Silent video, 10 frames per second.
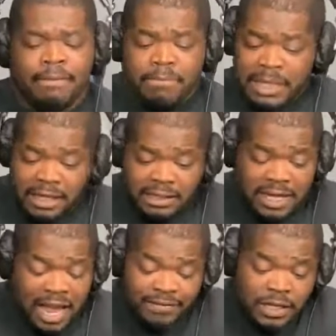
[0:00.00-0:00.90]
Because
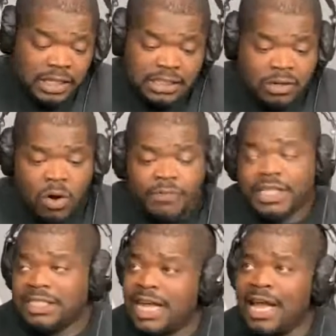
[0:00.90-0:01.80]
life doesn't
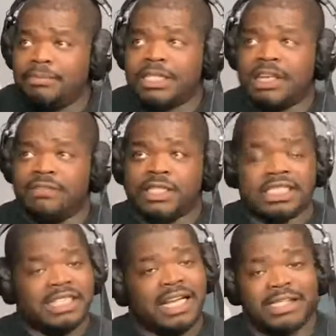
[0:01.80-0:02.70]
oftentimes give us
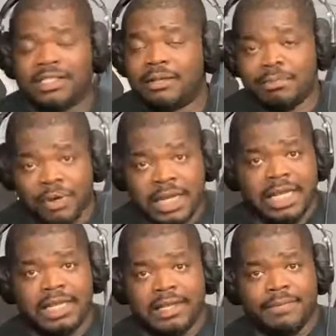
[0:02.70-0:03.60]
a chance to breathe.